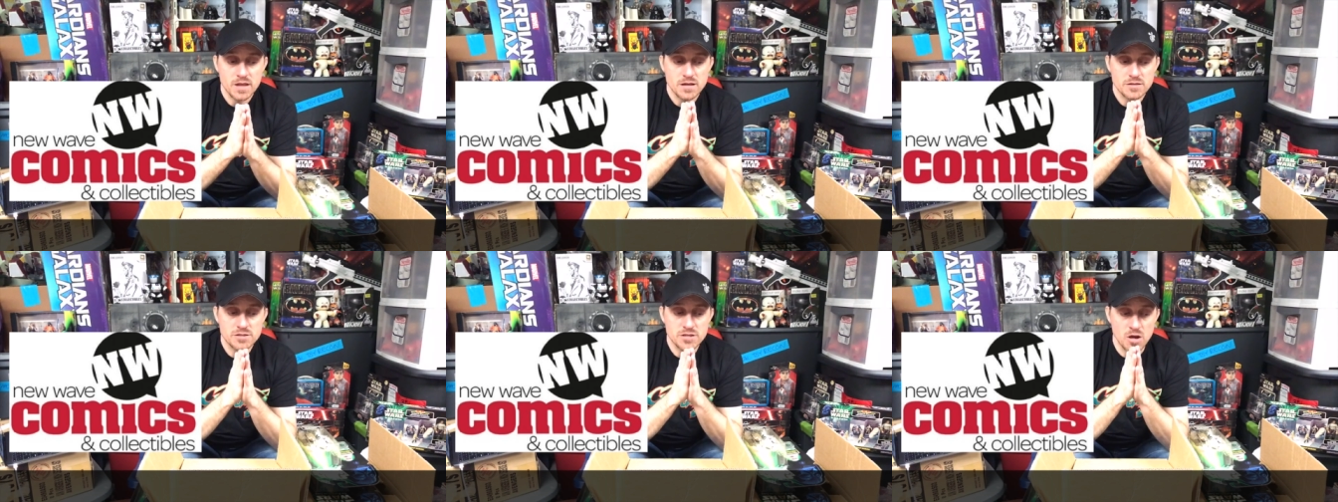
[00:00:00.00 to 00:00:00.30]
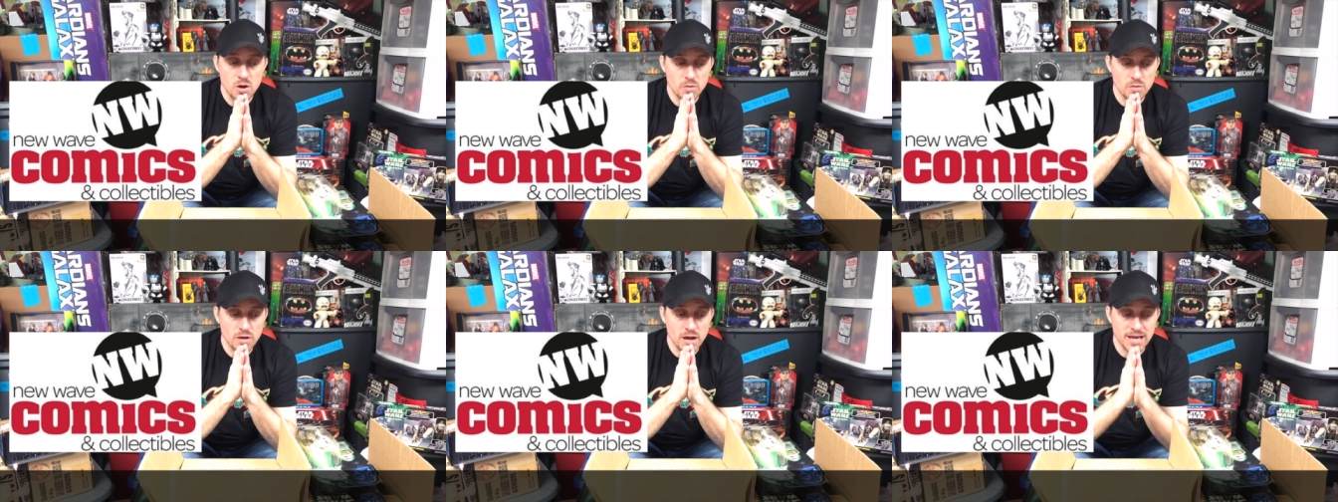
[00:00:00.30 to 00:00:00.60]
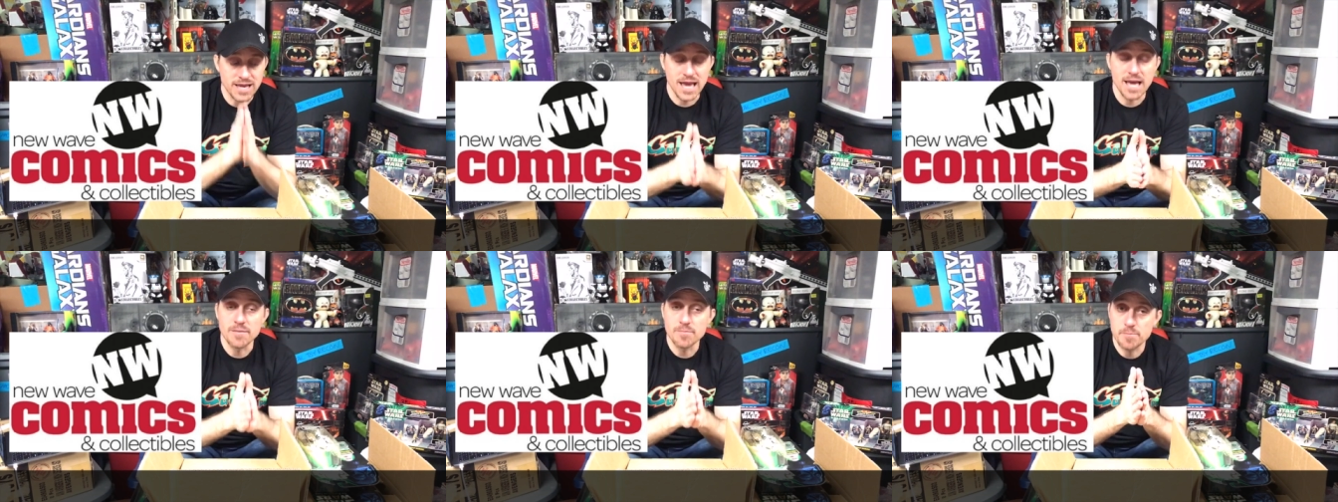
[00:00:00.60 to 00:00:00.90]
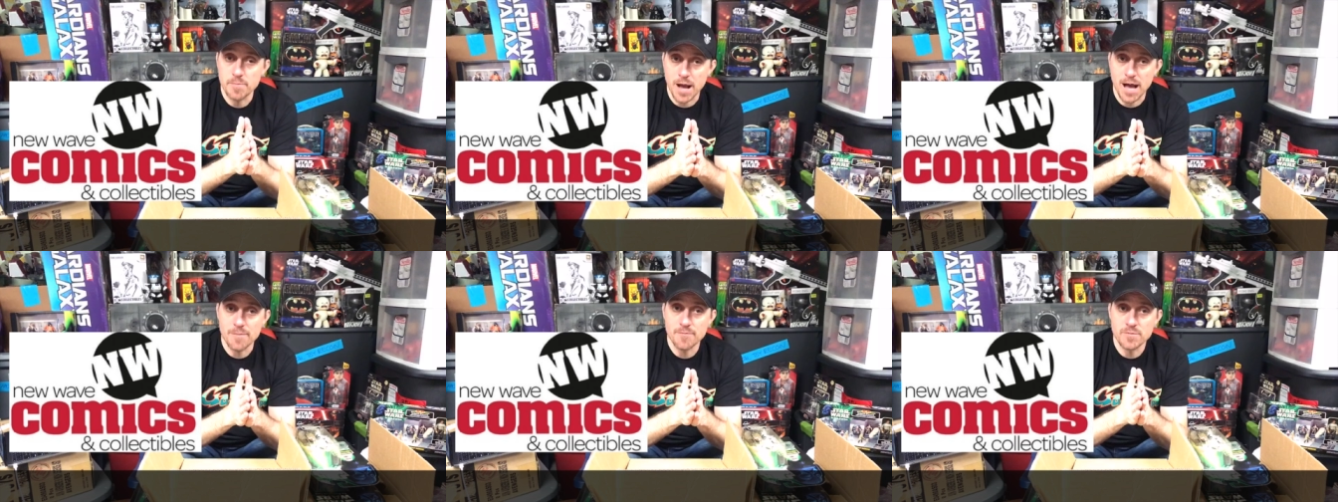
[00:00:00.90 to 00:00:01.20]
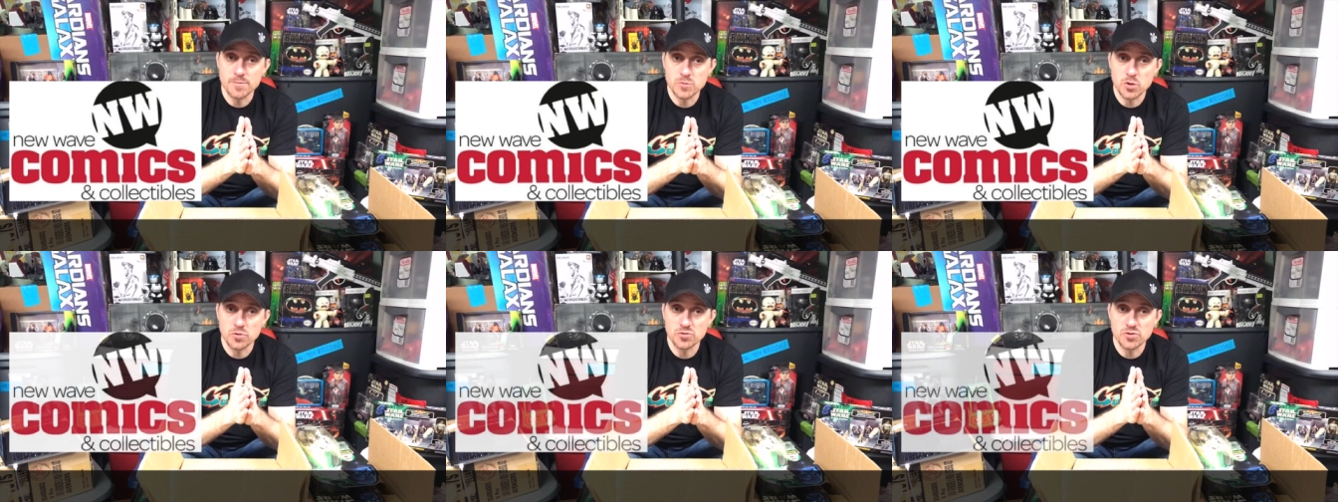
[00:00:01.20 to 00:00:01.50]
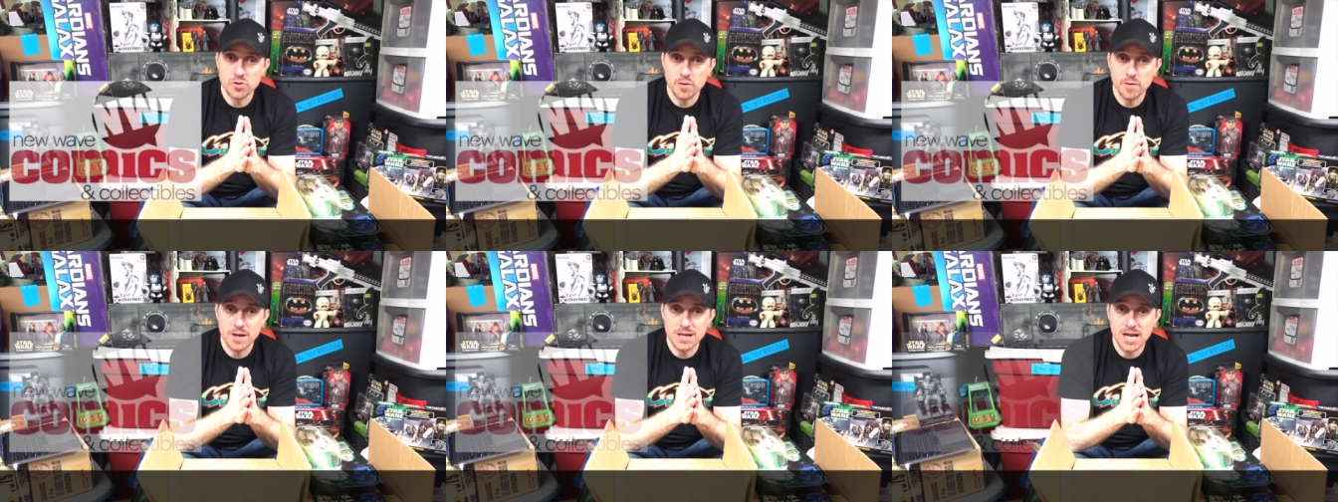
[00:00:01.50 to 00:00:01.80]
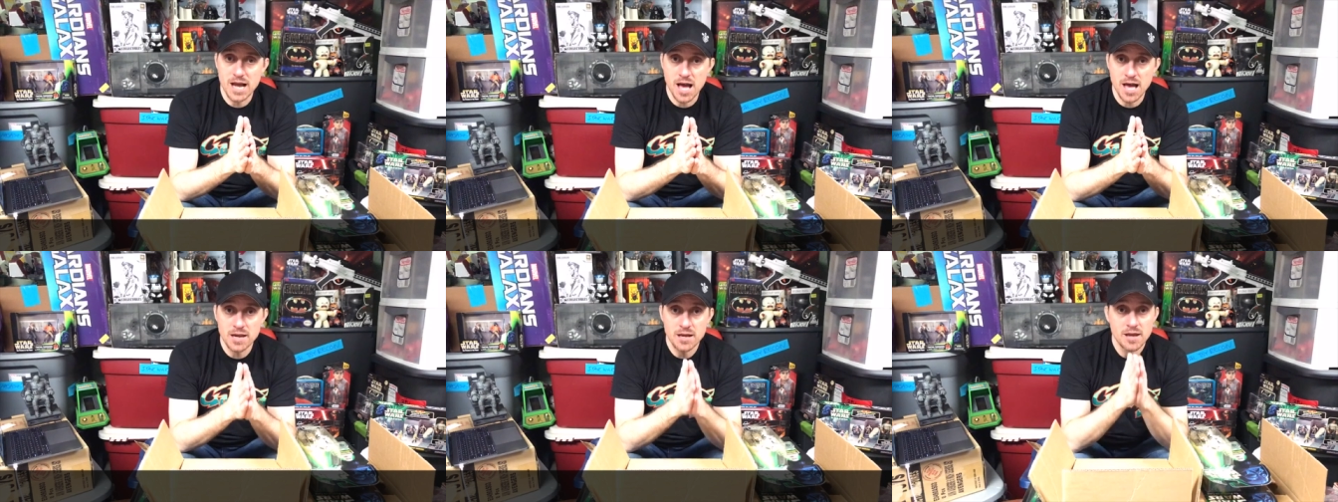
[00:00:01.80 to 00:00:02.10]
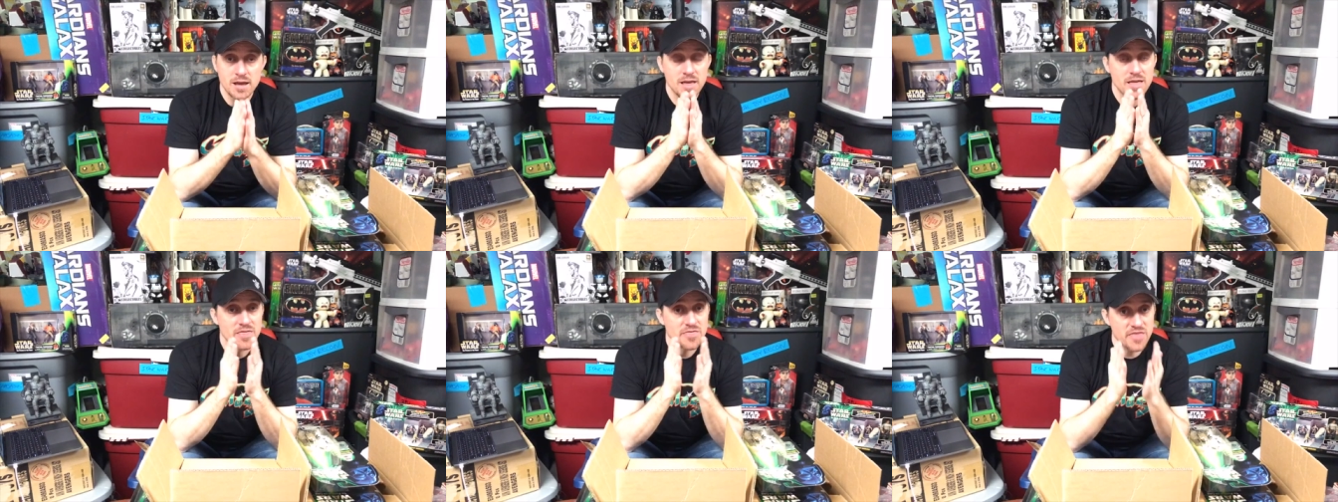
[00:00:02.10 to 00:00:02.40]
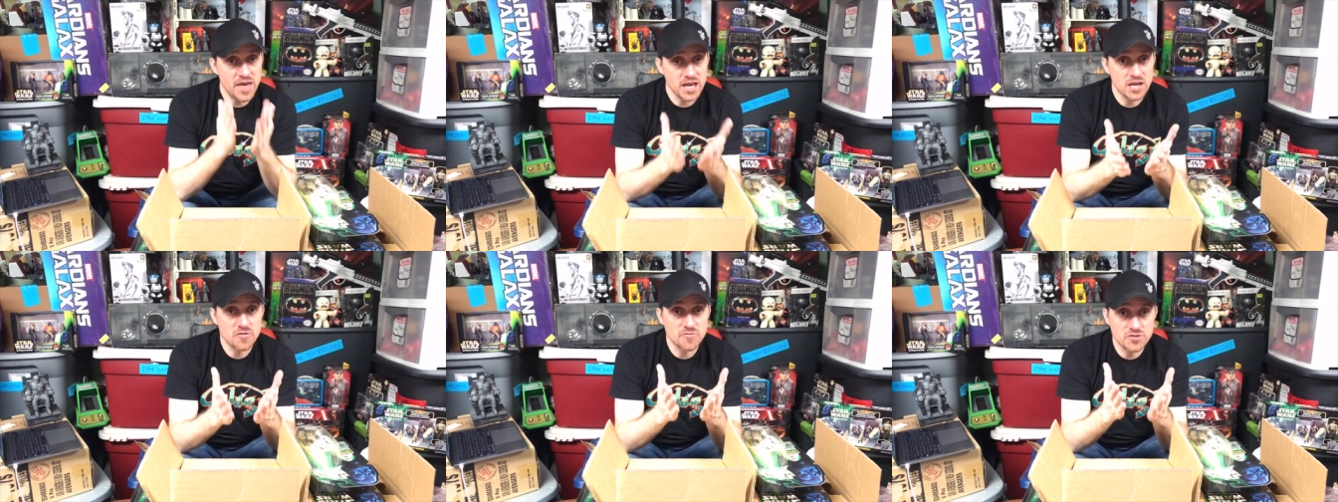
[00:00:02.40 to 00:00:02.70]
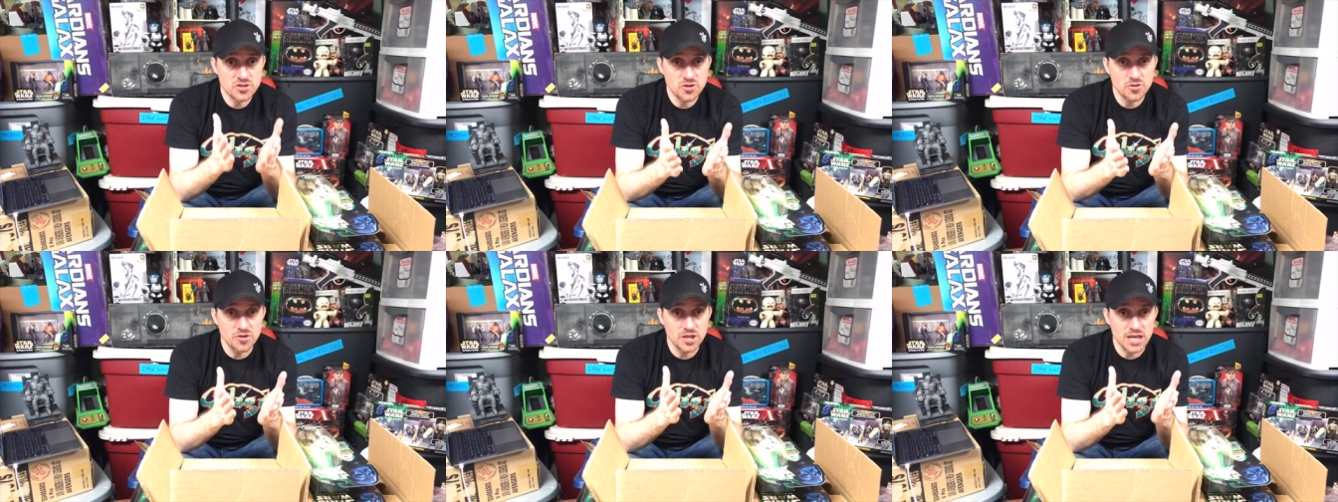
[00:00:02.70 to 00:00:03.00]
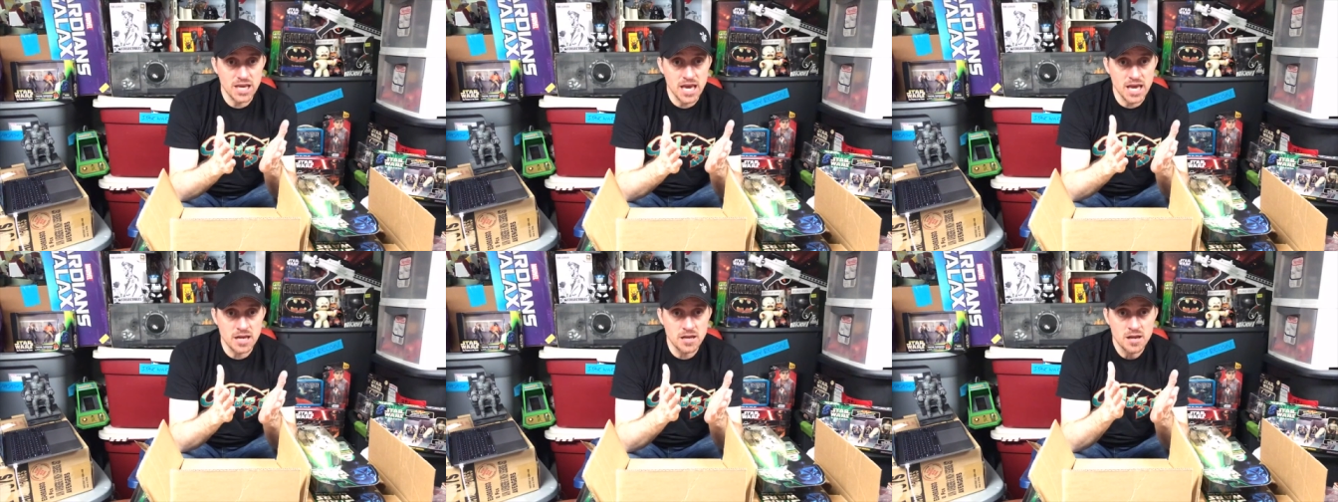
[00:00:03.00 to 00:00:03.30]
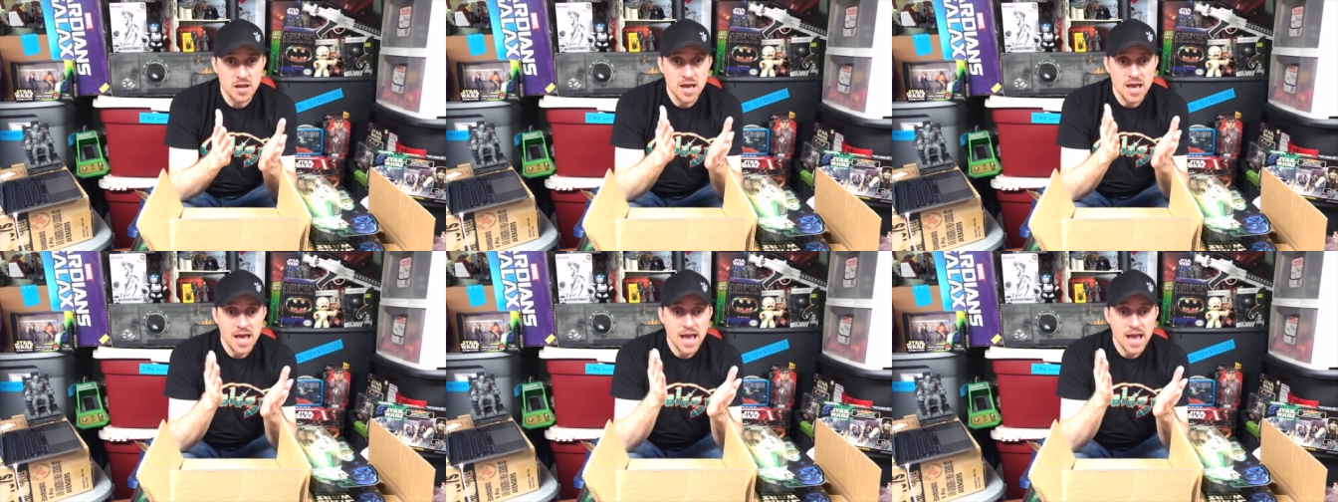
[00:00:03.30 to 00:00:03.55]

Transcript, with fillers: So again, Bob from Total Toy Recon, thank you for tuning in.